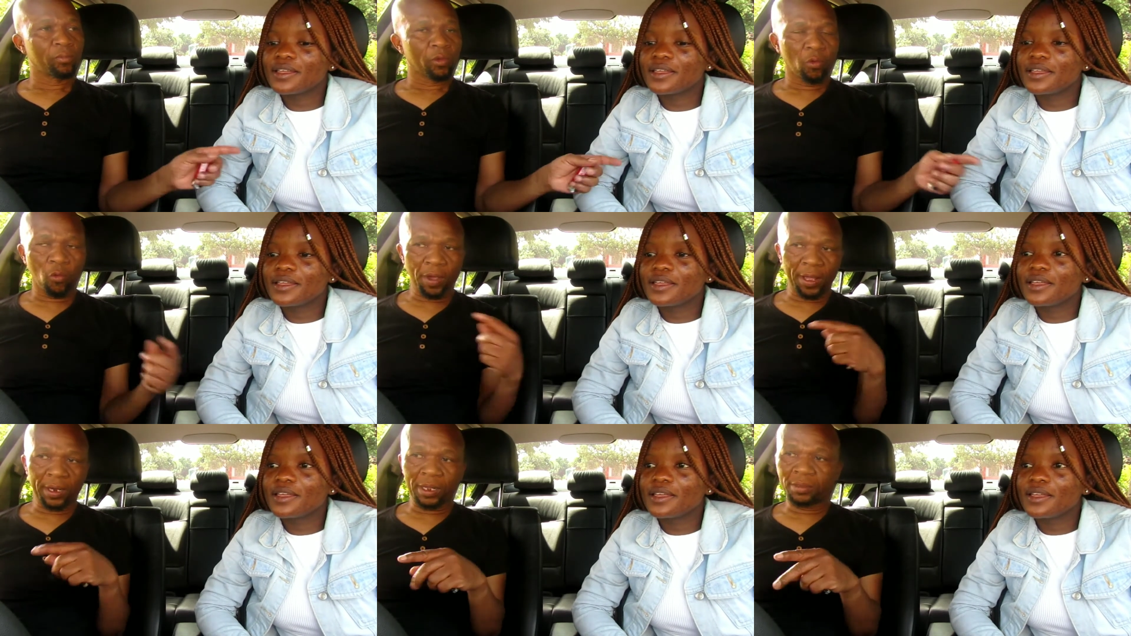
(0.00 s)

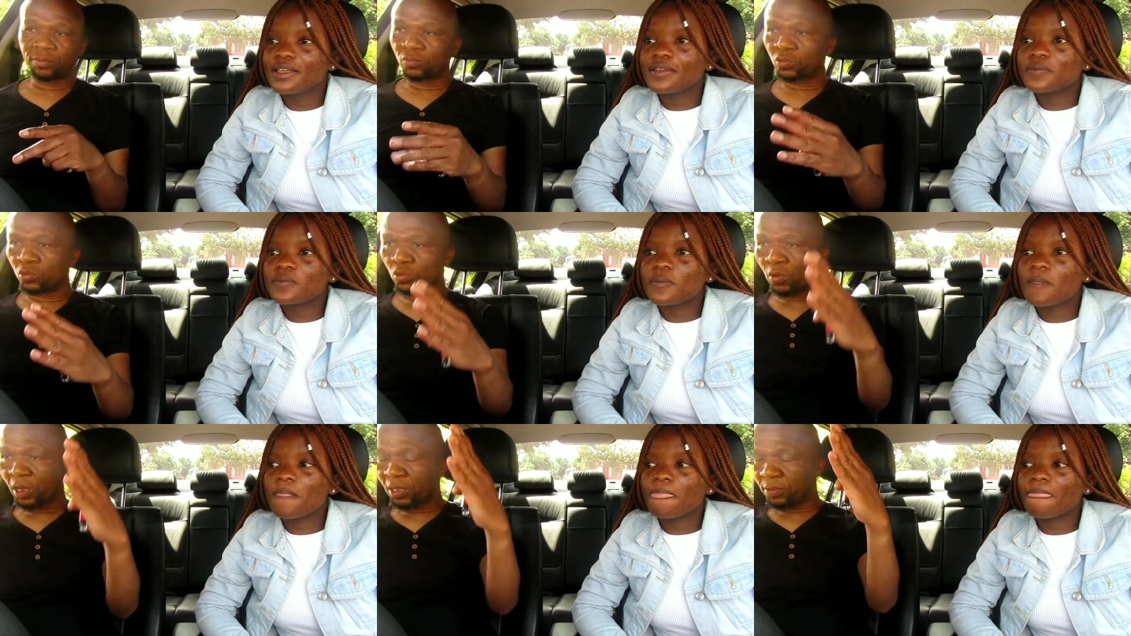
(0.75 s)
Speaker 1: wena you
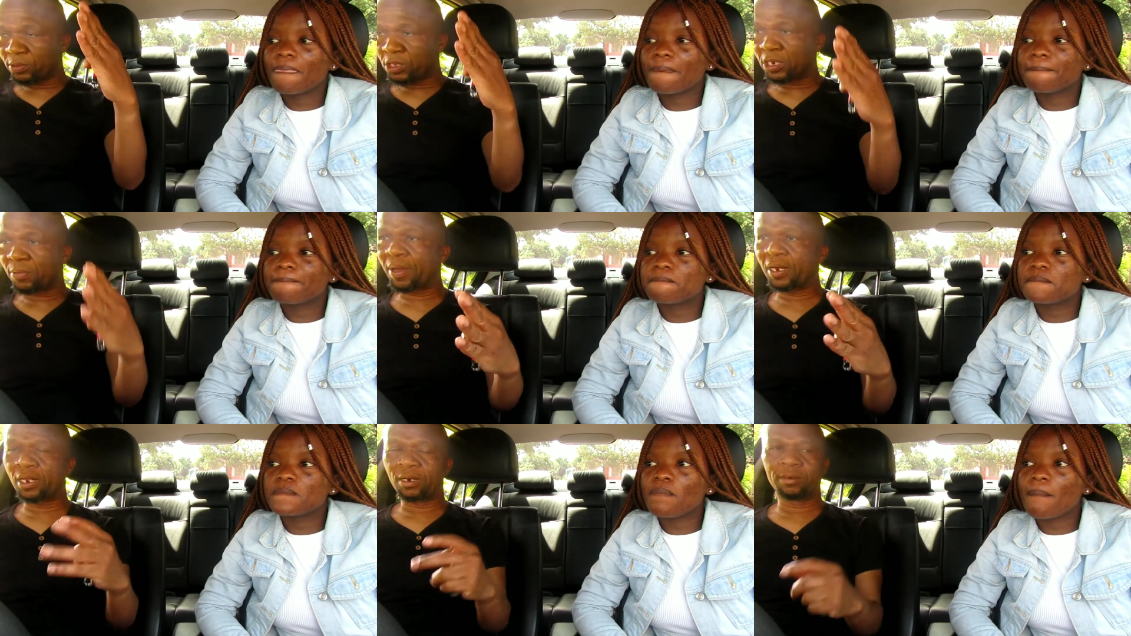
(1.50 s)
are in a
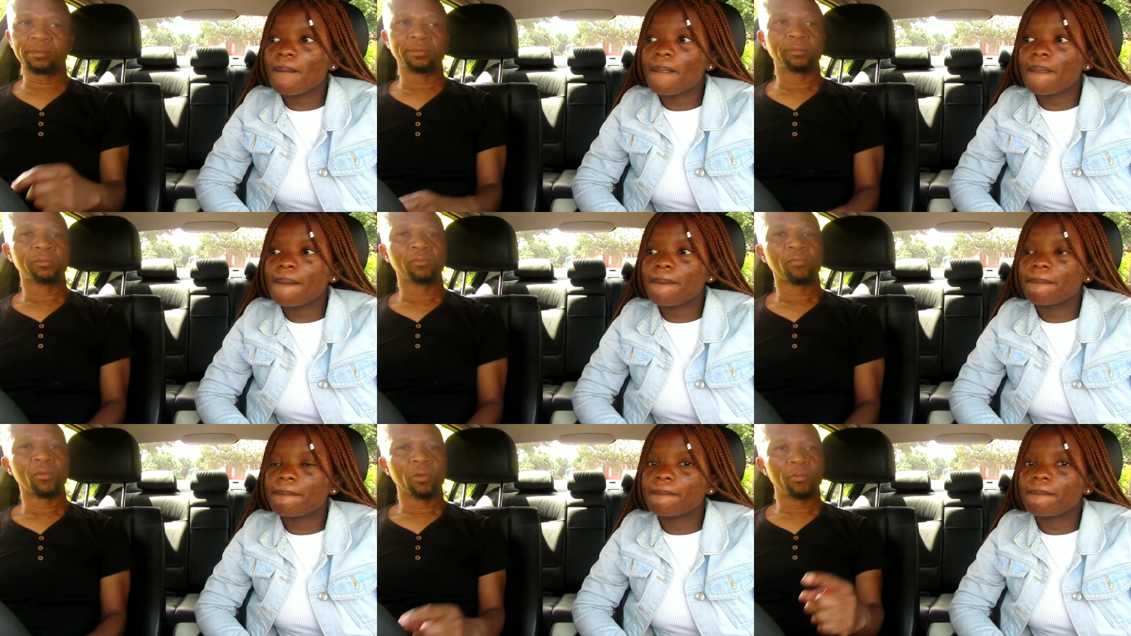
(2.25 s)
panel
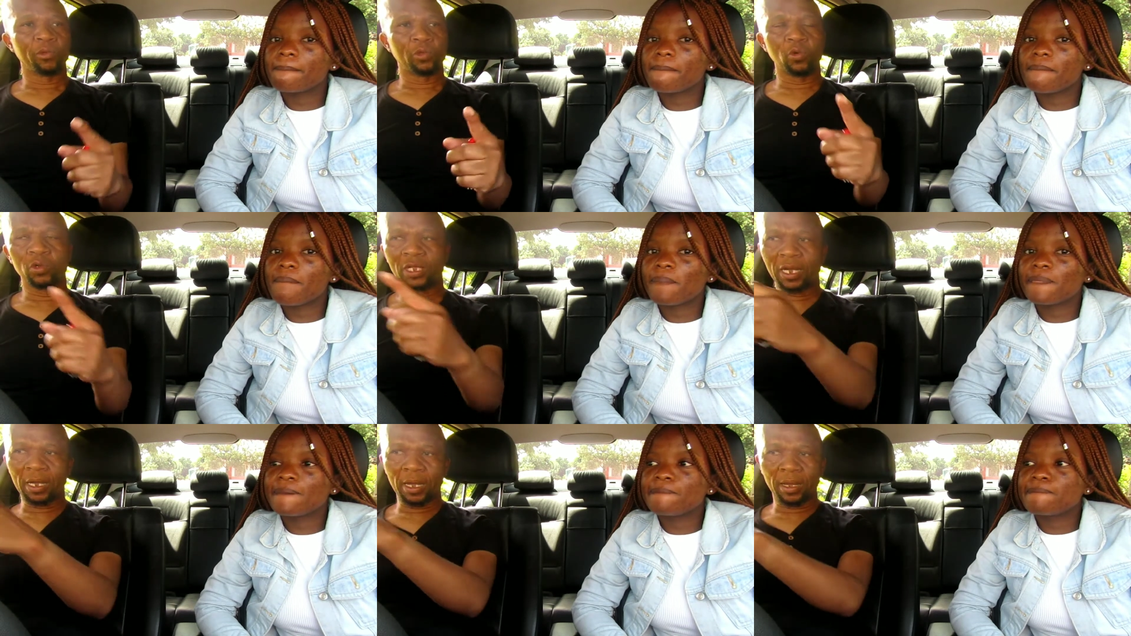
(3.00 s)
motho o tla
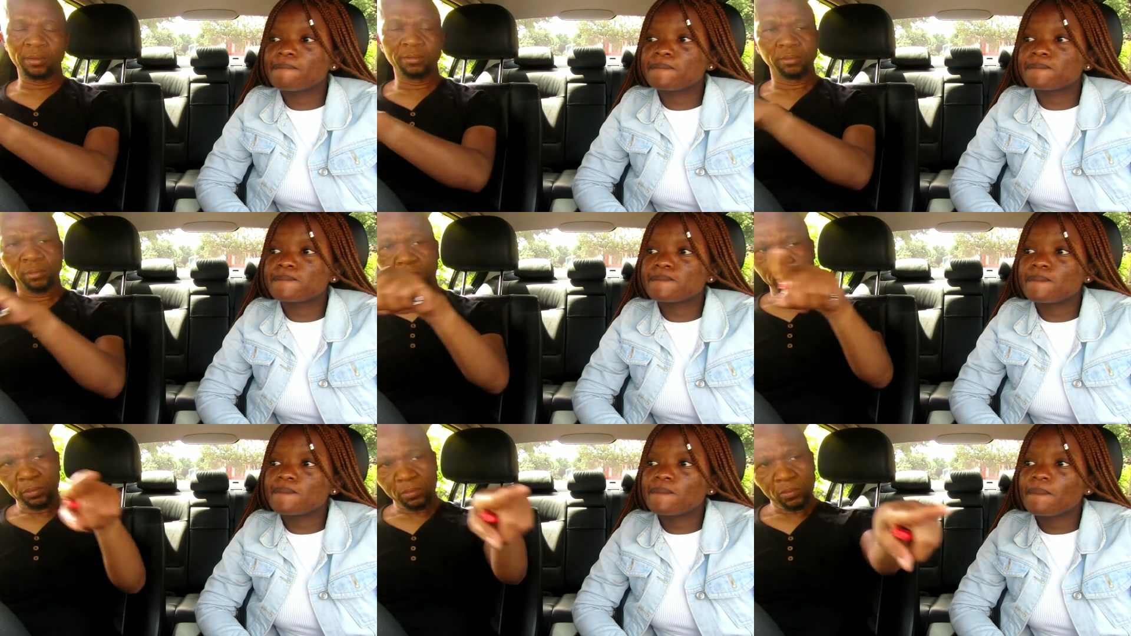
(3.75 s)
ka
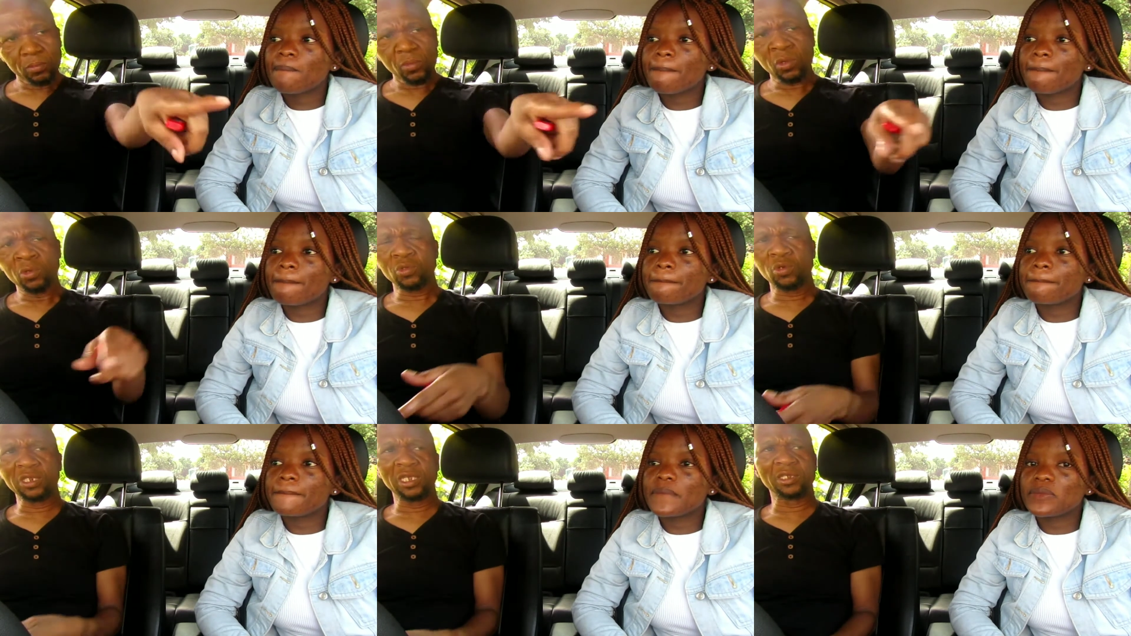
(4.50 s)

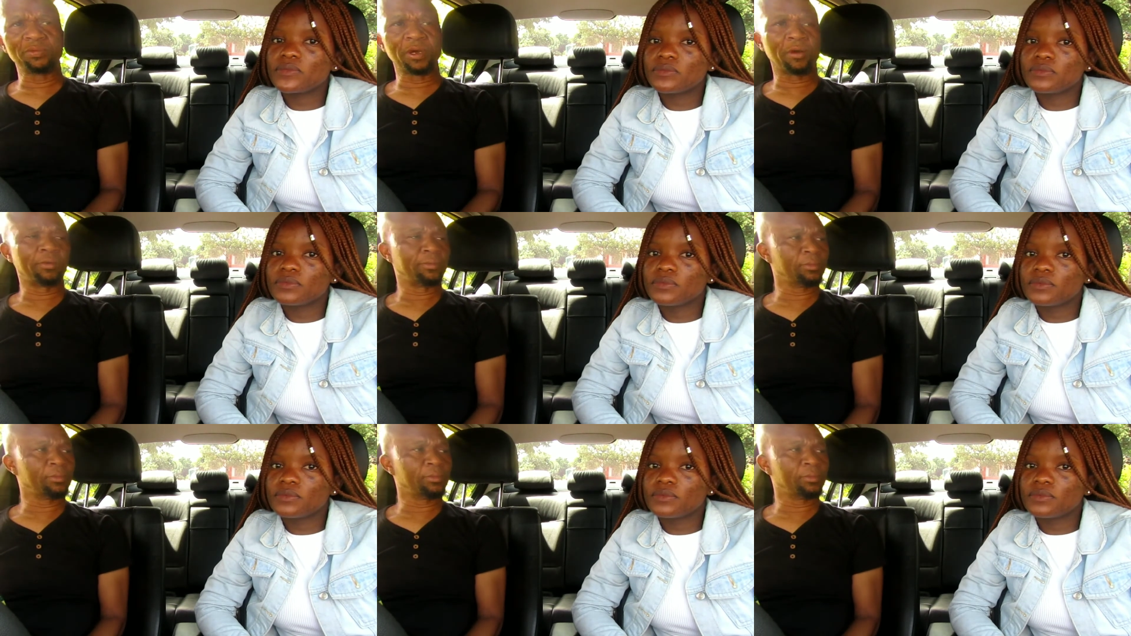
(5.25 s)
story se se bjao